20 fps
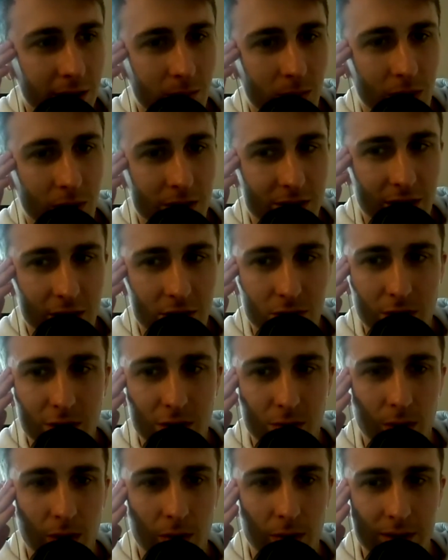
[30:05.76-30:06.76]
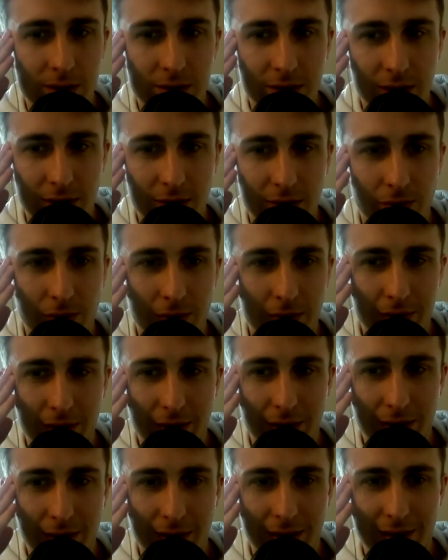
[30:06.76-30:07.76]
what Cedric Suarez did for
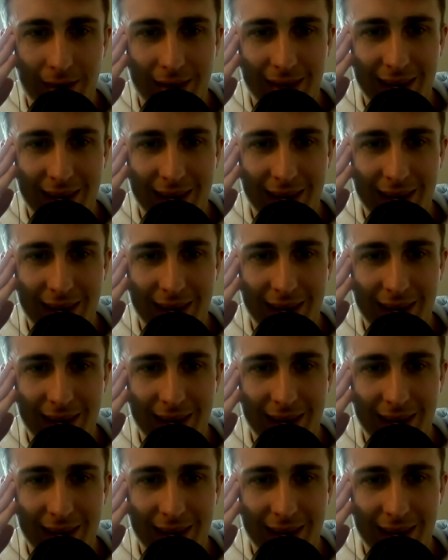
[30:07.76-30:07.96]
the